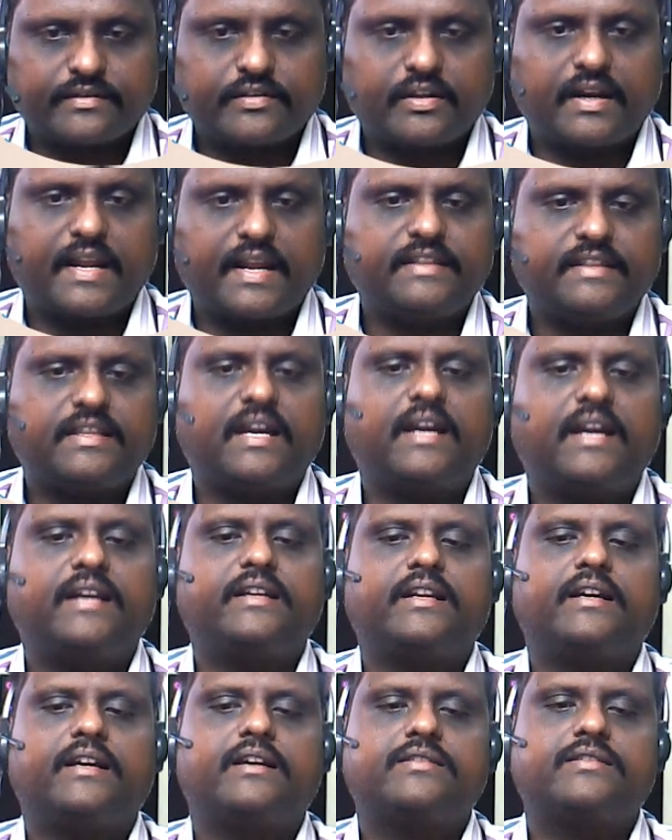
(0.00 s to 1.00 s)
So like
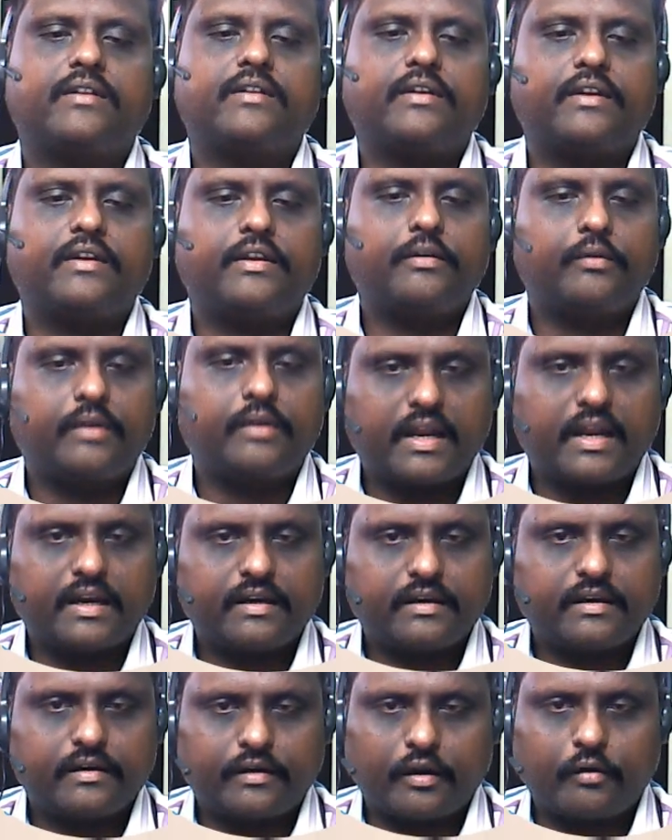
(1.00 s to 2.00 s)
that, so you
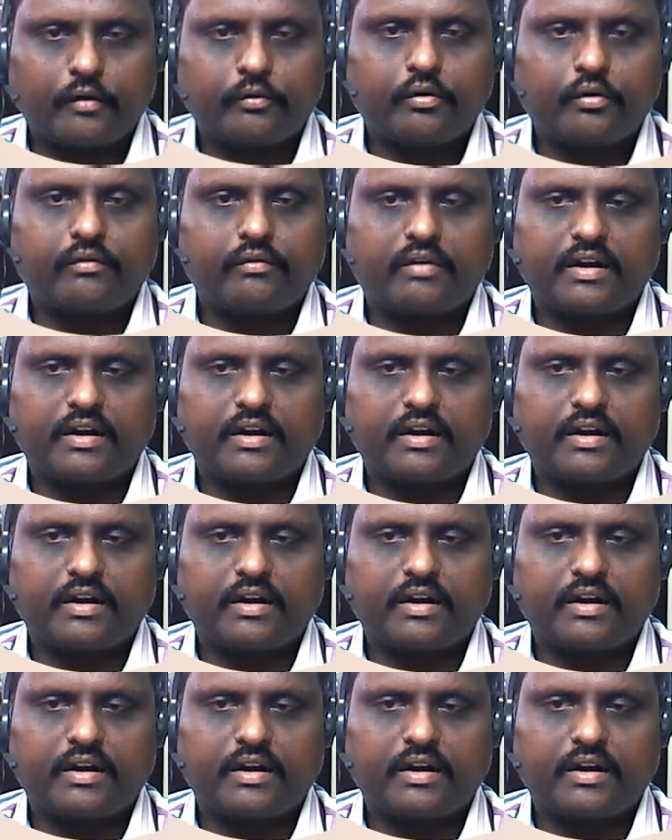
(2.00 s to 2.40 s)
can download